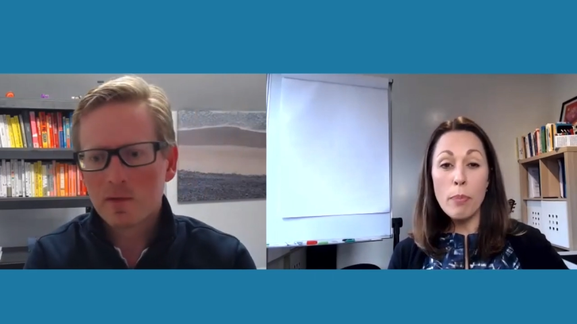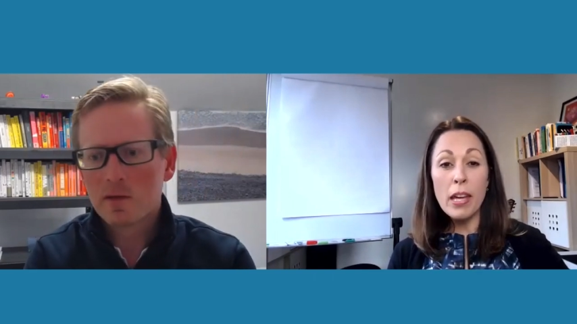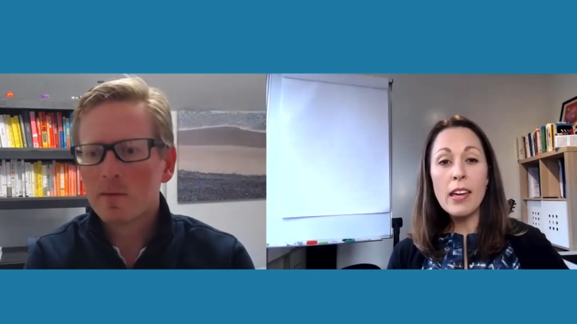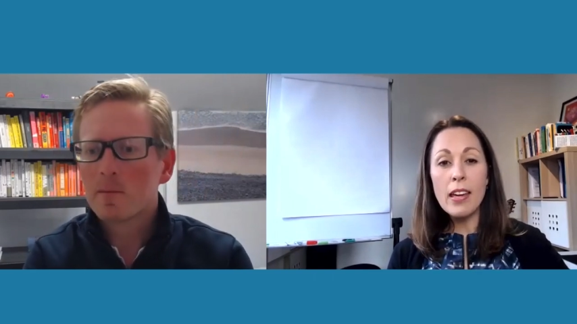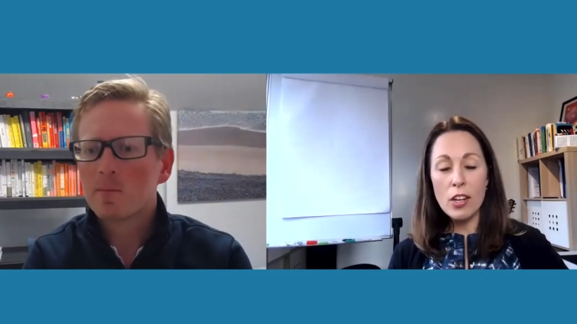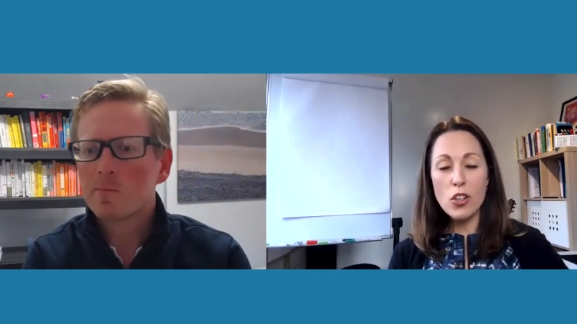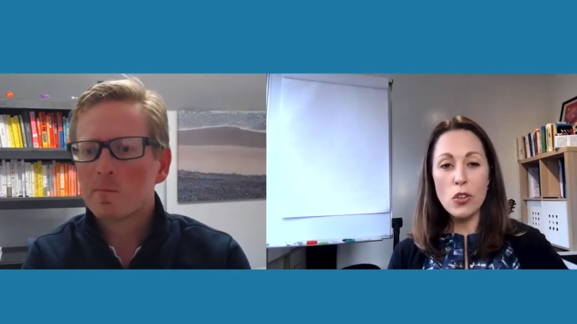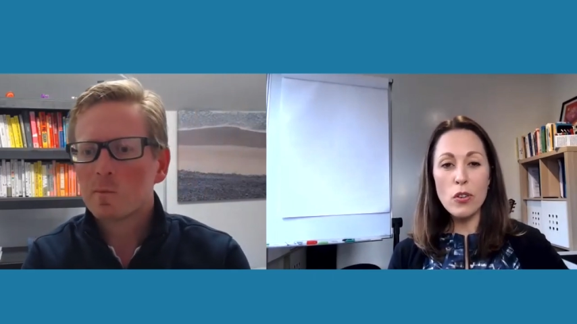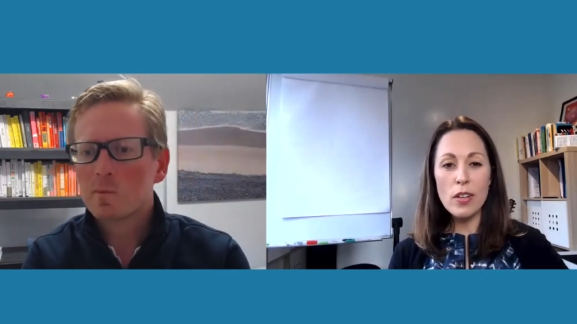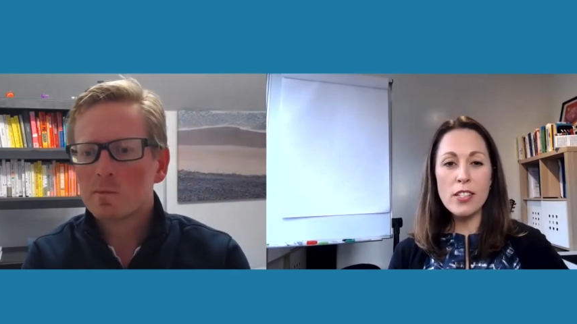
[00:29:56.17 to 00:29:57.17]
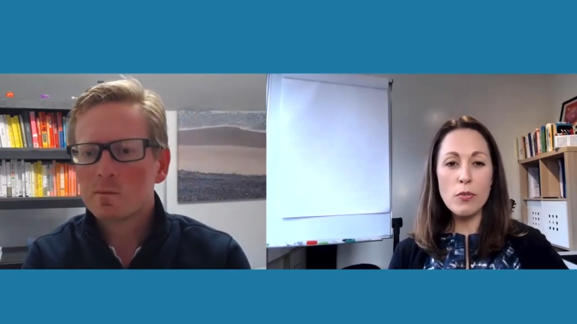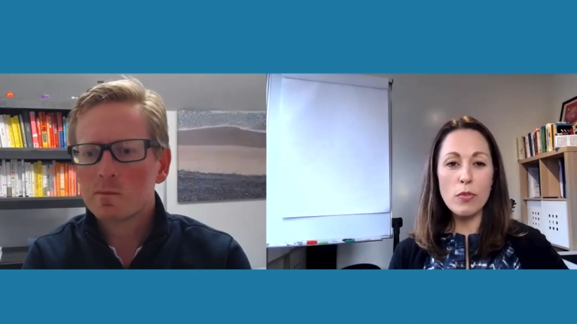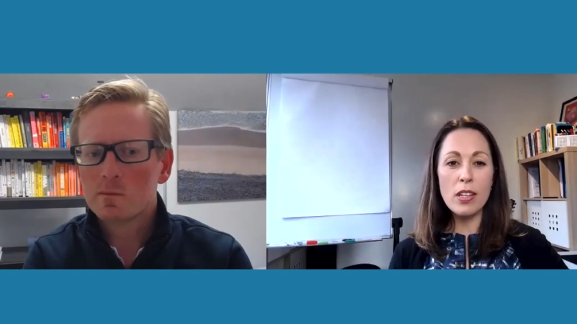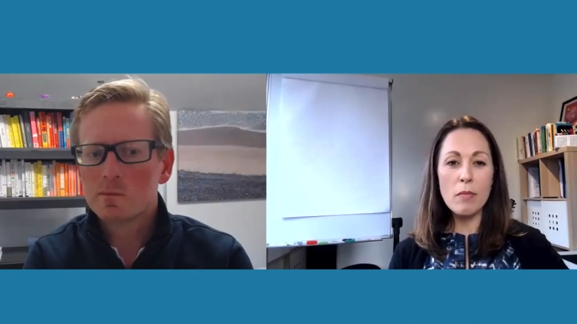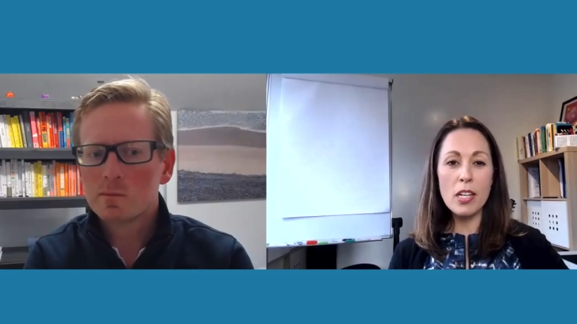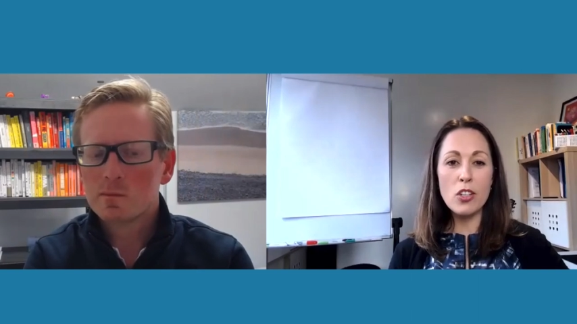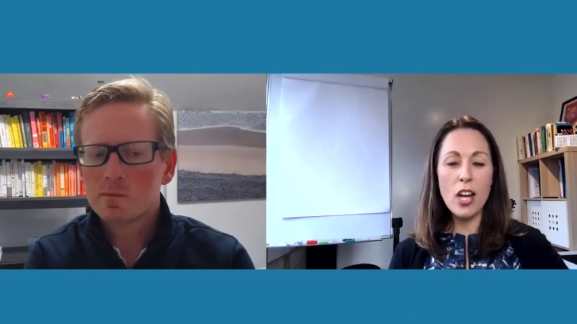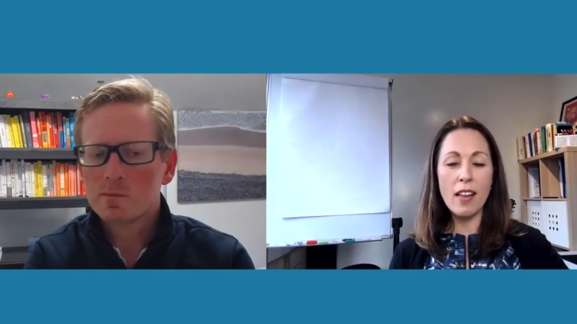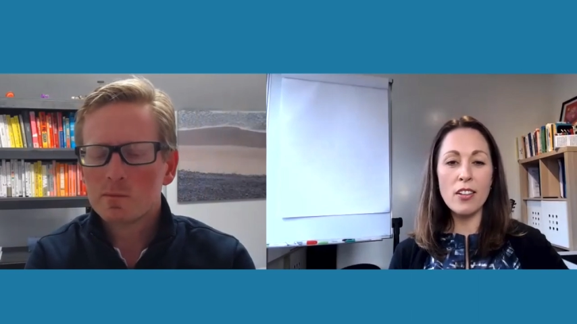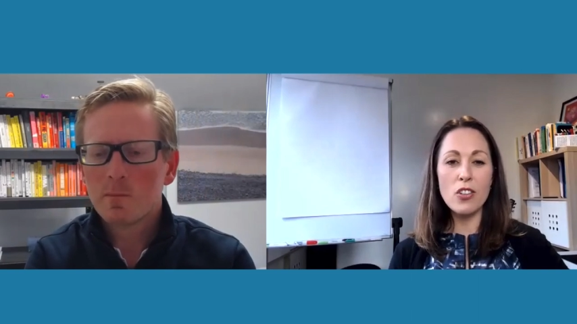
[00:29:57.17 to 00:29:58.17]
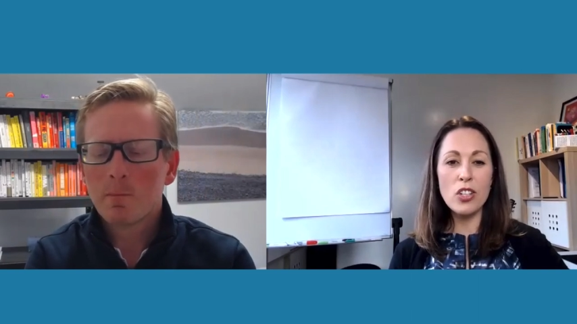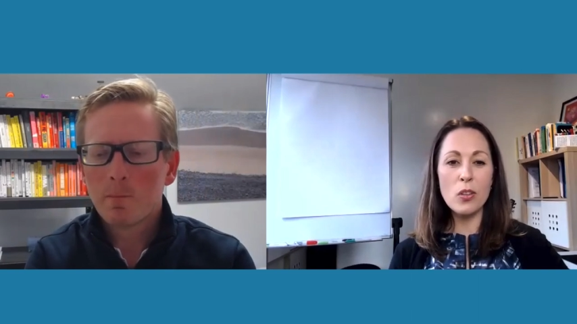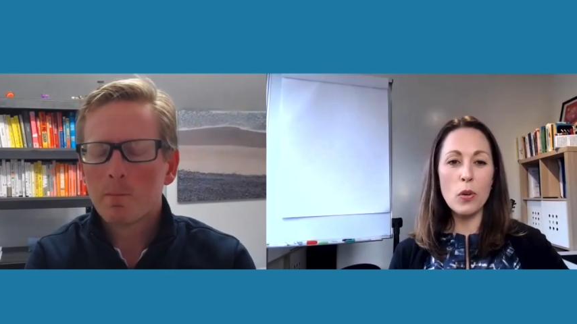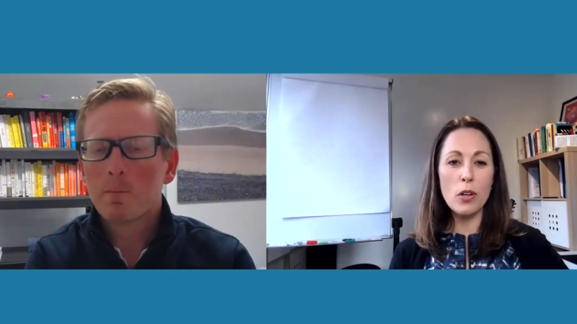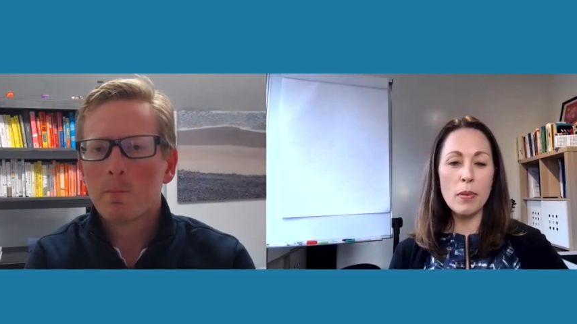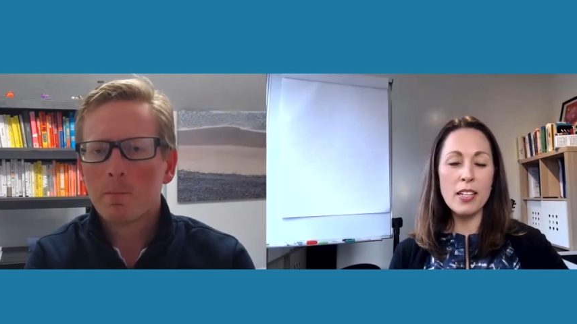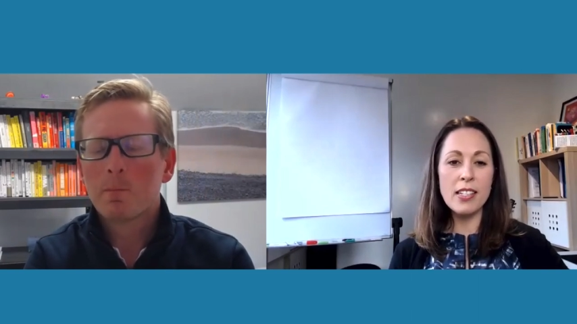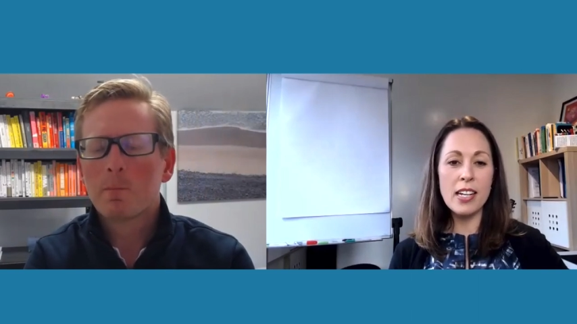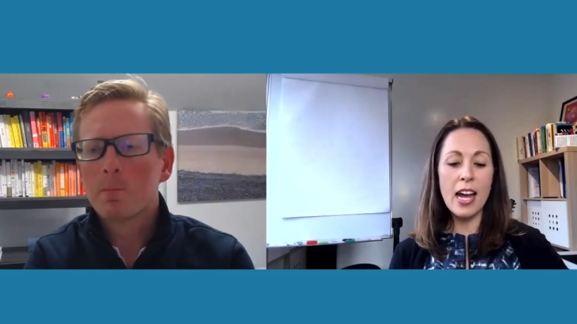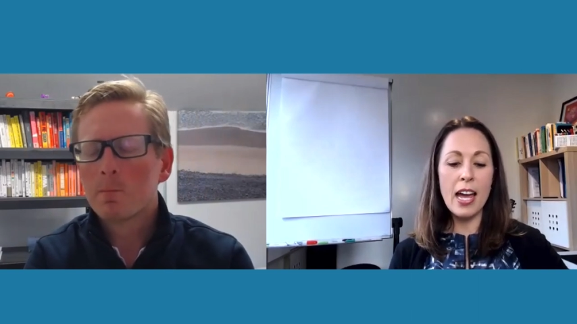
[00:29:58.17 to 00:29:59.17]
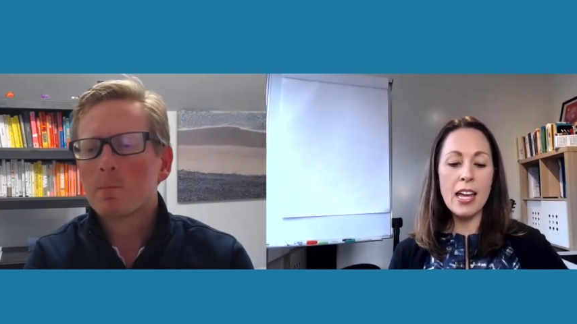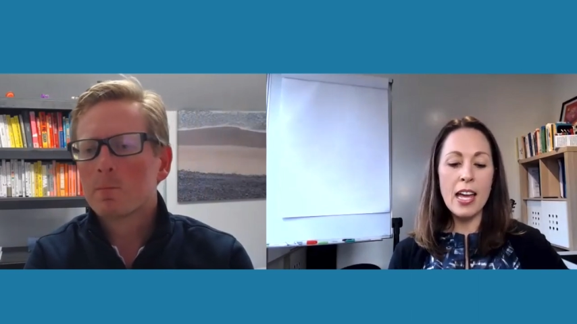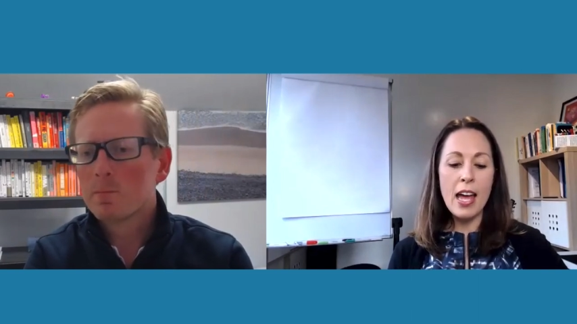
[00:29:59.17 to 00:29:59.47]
Speaker 1: big issue. It's a really big challenge in the workplace today,